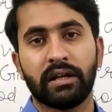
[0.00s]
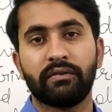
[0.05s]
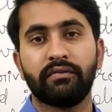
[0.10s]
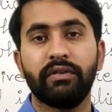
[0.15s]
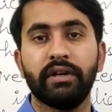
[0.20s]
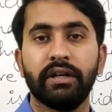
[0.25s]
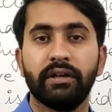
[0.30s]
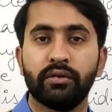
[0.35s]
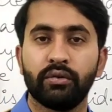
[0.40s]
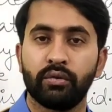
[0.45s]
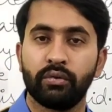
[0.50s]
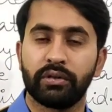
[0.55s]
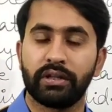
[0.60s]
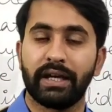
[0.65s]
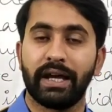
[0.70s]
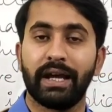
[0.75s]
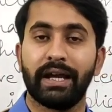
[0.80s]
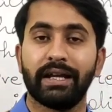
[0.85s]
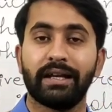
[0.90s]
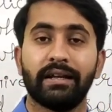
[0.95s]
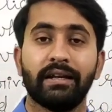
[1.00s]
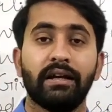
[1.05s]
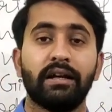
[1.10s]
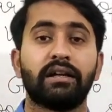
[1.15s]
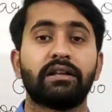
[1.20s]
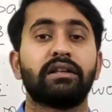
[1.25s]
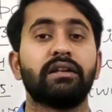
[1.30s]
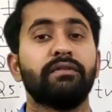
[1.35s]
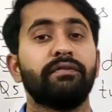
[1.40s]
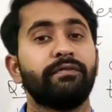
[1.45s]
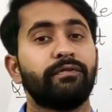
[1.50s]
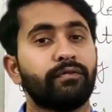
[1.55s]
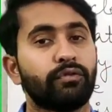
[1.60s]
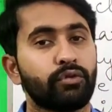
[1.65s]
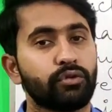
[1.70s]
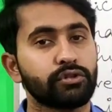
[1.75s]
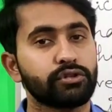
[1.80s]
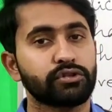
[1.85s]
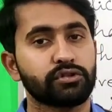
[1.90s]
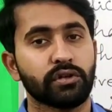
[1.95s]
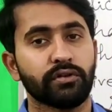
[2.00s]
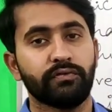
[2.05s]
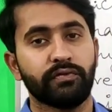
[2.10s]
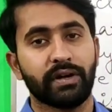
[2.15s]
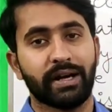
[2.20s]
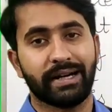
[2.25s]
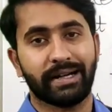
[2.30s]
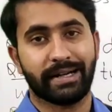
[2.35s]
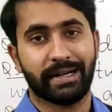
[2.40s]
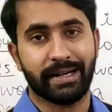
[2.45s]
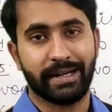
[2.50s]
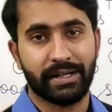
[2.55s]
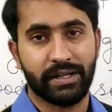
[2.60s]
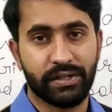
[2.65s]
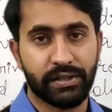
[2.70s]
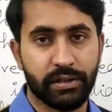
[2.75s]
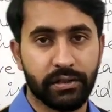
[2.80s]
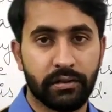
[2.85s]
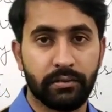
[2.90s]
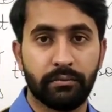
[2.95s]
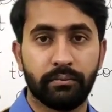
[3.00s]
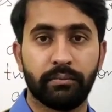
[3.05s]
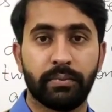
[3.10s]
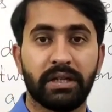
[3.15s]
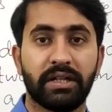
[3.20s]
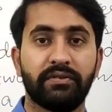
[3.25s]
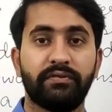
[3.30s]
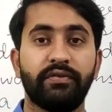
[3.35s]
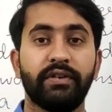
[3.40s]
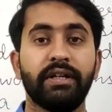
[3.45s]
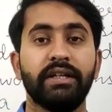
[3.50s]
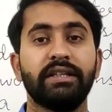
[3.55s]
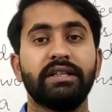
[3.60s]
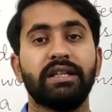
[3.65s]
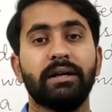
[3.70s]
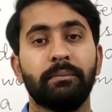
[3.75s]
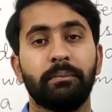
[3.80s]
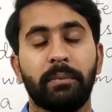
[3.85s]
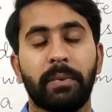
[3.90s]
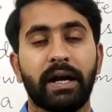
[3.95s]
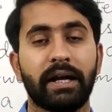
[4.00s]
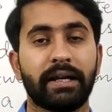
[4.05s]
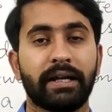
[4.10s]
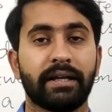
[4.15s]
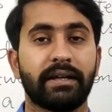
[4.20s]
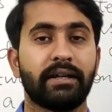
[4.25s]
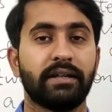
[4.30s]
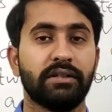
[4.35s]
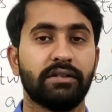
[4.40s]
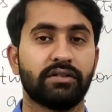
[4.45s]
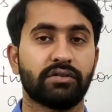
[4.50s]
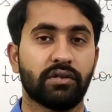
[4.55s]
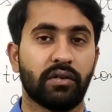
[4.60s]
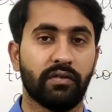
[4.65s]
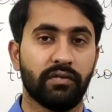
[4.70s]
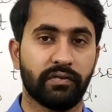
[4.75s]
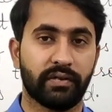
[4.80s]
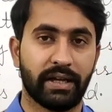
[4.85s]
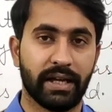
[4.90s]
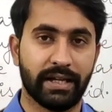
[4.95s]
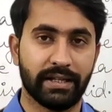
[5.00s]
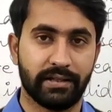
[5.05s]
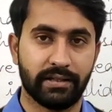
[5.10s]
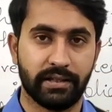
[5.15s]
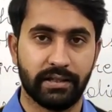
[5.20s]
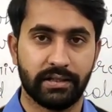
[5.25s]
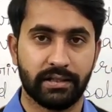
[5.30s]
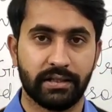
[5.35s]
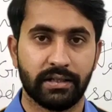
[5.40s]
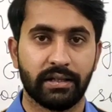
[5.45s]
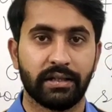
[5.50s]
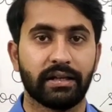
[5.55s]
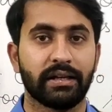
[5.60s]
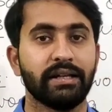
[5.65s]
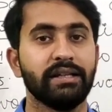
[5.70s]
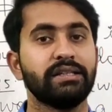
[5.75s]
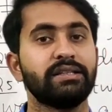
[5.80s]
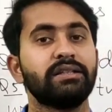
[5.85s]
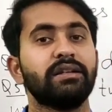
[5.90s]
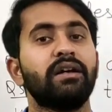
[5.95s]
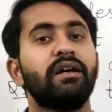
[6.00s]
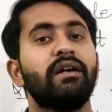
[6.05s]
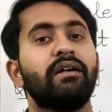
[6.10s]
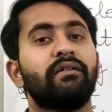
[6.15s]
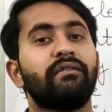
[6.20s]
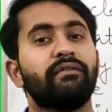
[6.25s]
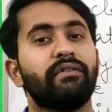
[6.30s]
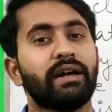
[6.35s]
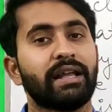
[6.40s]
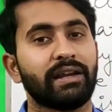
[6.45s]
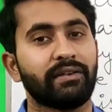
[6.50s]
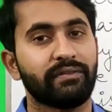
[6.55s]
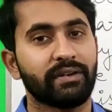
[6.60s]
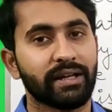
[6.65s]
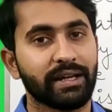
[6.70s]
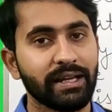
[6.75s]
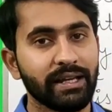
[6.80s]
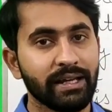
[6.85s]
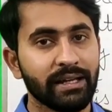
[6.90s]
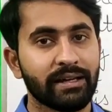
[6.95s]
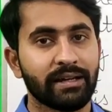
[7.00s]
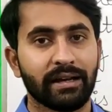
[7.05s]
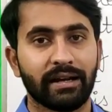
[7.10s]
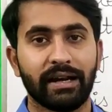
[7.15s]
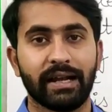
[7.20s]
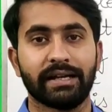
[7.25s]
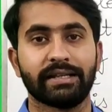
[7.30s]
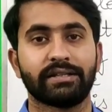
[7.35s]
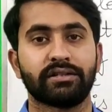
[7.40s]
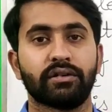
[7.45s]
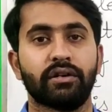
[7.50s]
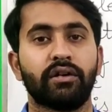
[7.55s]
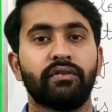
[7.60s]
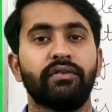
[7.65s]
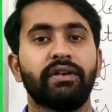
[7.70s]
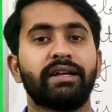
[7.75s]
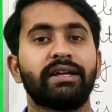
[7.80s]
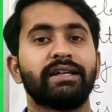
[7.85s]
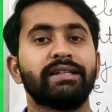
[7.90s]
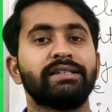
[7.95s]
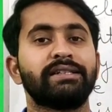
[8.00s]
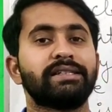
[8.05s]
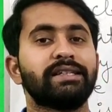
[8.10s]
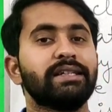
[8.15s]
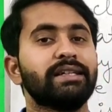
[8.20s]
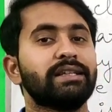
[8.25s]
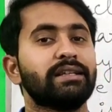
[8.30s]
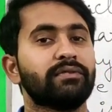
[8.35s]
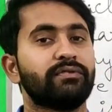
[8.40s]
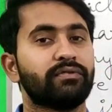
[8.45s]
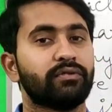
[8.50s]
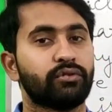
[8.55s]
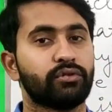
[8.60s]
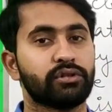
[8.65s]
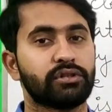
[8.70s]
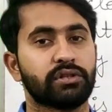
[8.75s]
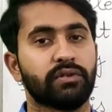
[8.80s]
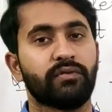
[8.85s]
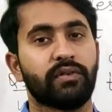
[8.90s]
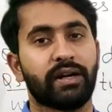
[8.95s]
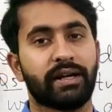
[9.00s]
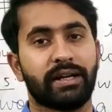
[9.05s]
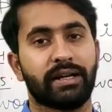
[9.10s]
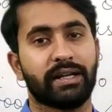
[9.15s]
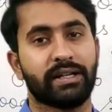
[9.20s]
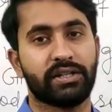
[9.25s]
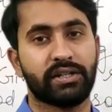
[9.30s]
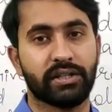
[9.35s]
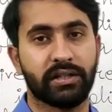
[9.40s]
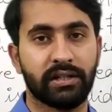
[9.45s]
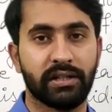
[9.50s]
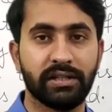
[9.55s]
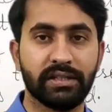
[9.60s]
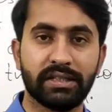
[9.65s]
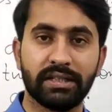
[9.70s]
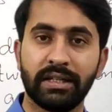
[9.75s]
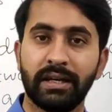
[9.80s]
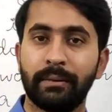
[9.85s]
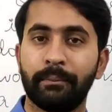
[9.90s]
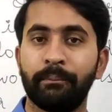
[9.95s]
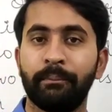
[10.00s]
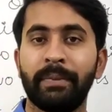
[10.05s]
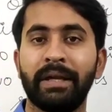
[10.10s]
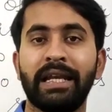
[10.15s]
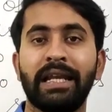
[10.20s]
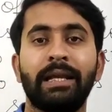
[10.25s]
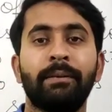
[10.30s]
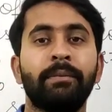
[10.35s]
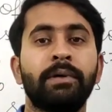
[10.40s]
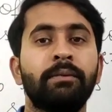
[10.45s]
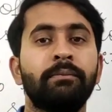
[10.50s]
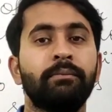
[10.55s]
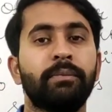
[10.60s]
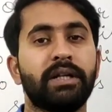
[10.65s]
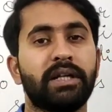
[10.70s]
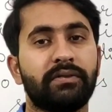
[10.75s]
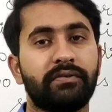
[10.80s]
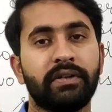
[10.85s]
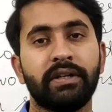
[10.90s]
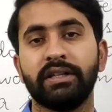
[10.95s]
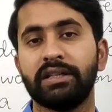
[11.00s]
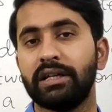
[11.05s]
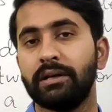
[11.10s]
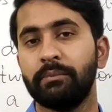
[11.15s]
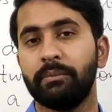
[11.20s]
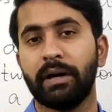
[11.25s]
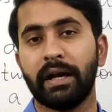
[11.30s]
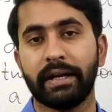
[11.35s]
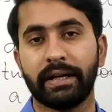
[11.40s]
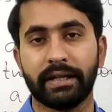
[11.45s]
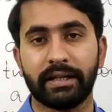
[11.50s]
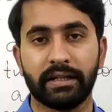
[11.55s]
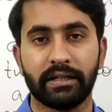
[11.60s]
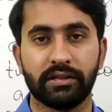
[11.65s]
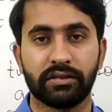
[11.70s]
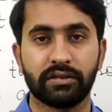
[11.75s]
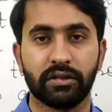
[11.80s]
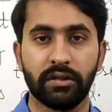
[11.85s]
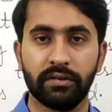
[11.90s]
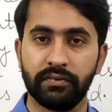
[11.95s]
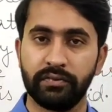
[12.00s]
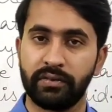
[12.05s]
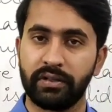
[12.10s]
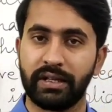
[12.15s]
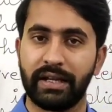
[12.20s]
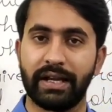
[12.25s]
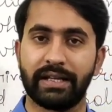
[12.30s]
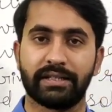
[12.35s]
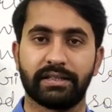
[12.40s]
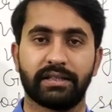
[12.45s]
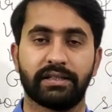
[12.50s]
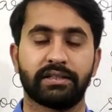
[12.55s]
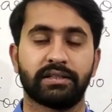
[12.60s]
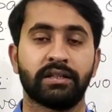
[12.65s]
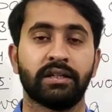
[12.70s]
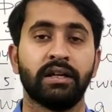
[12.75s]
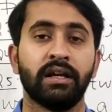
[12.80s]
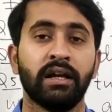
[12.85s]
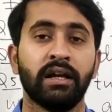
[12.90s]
We know that the force of attraction between the particles of gases is very less, or we can say the force of attraction is minimum between the particles of gases.